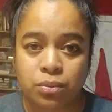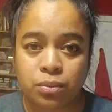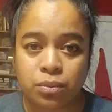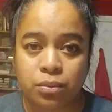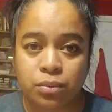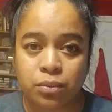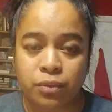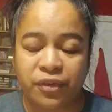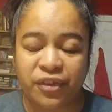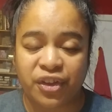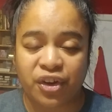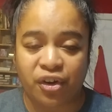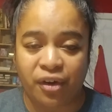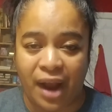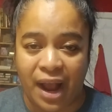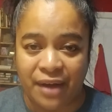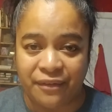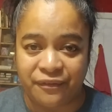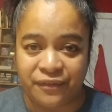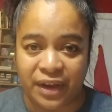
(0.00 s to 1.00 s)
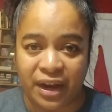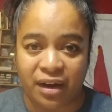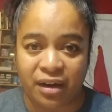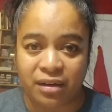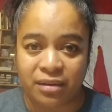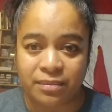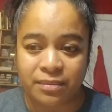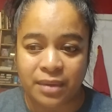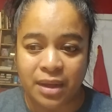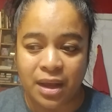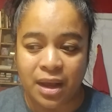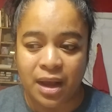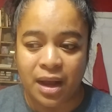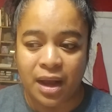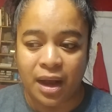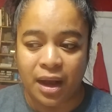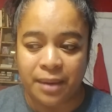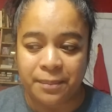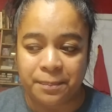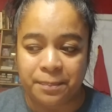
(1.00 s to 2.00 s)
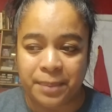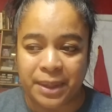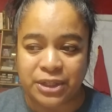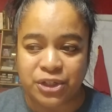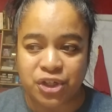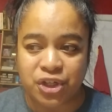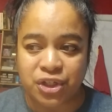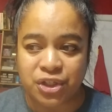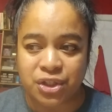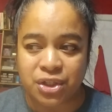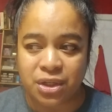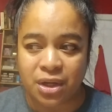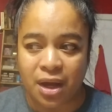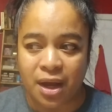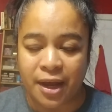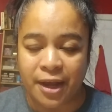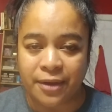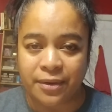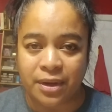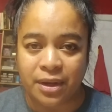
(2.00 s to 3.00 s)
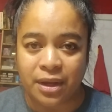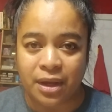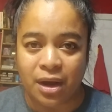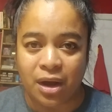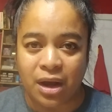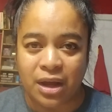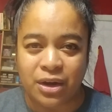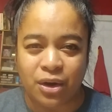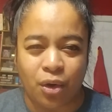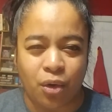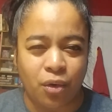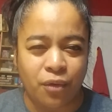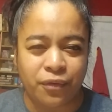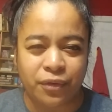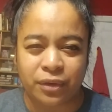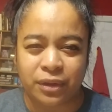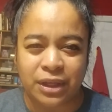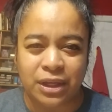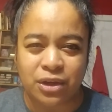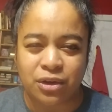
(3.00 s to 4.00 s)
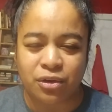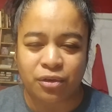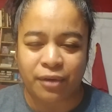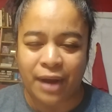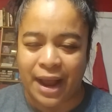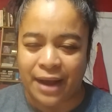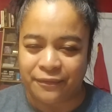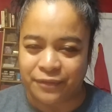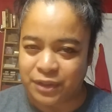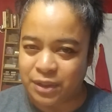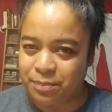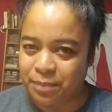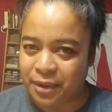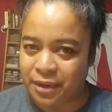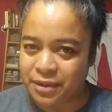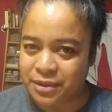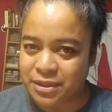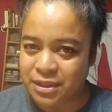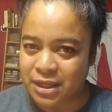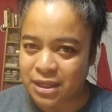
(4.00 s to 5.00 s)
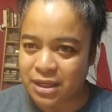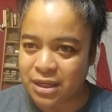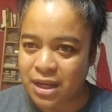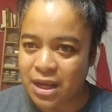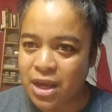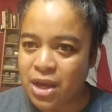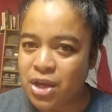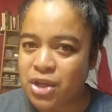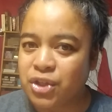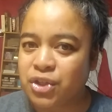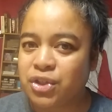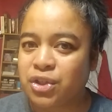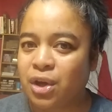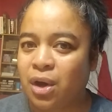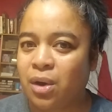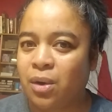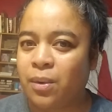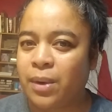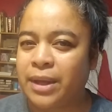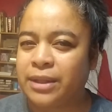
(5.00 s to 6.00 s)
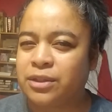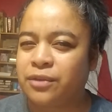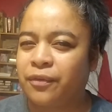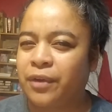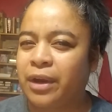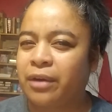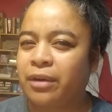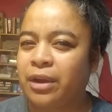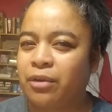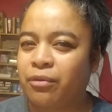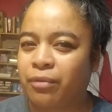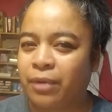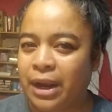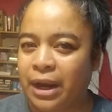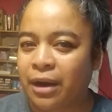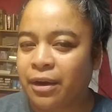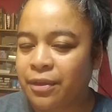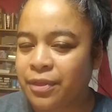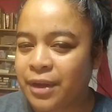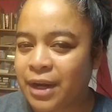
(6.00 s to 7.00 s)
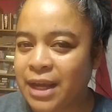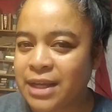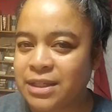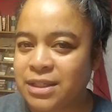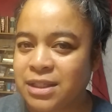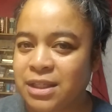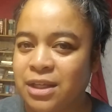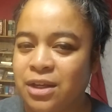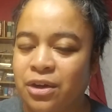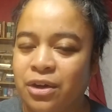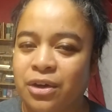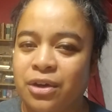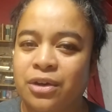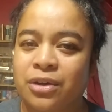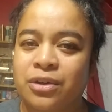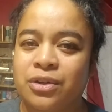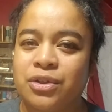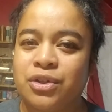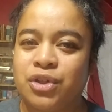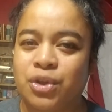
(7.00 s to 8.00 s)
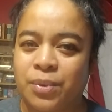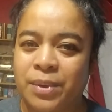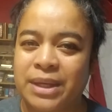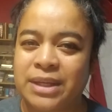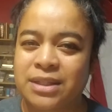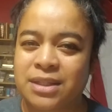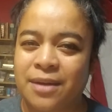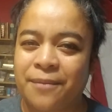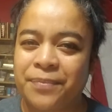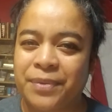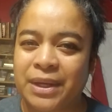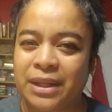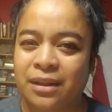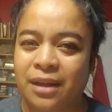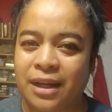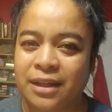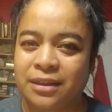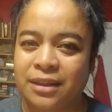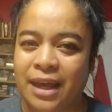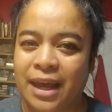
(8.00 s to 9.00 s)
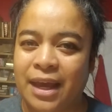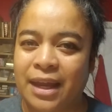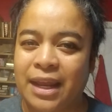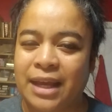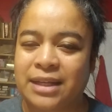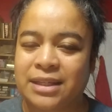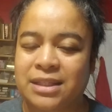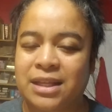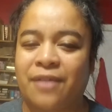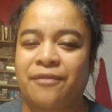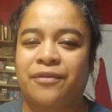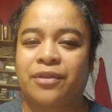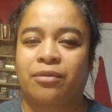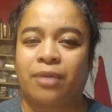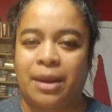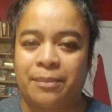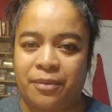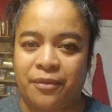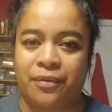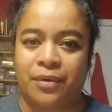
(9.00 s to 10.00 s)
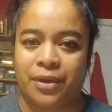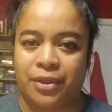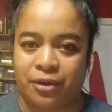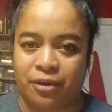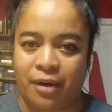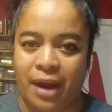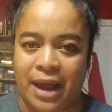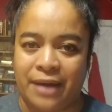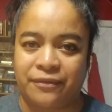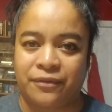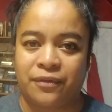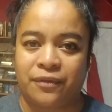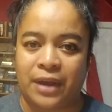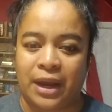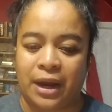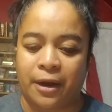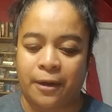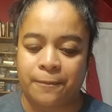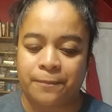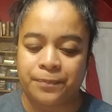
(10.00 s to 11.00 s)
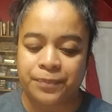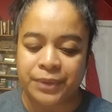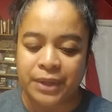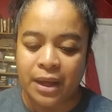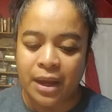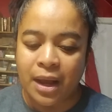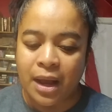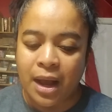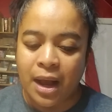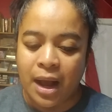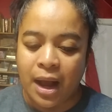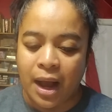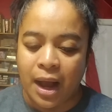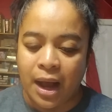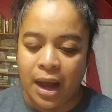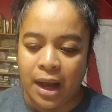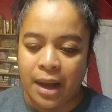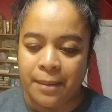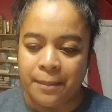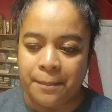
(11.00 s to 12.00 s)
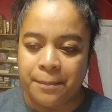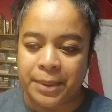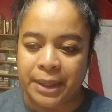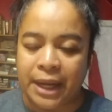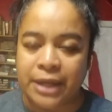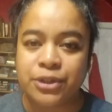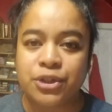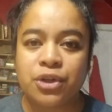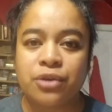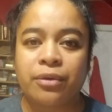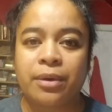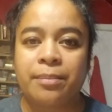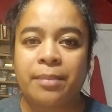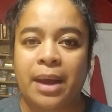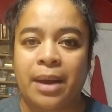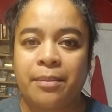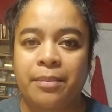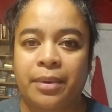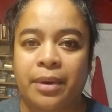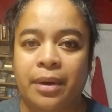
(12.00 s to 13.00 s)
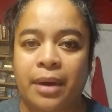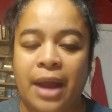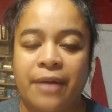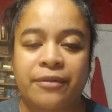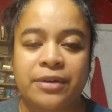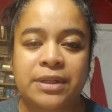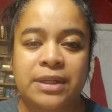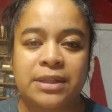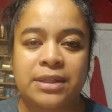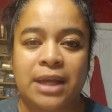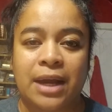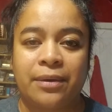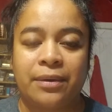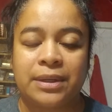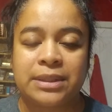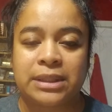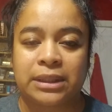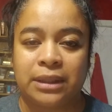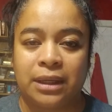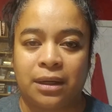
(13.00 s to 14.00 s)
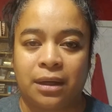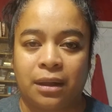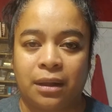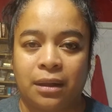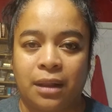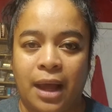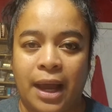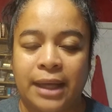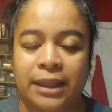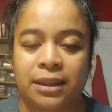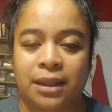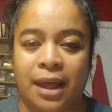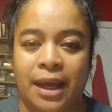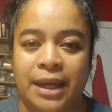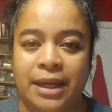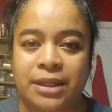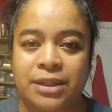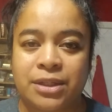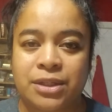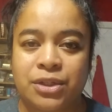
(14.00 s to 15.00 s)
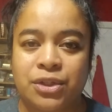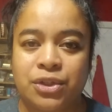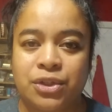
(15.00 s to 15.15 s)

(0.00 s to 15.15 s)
for the craft fair, but she's not an overly crafty person, so it's very rare that I see her doing something like that, except for right before the craft fair. But I do remember ever since I was little, I liked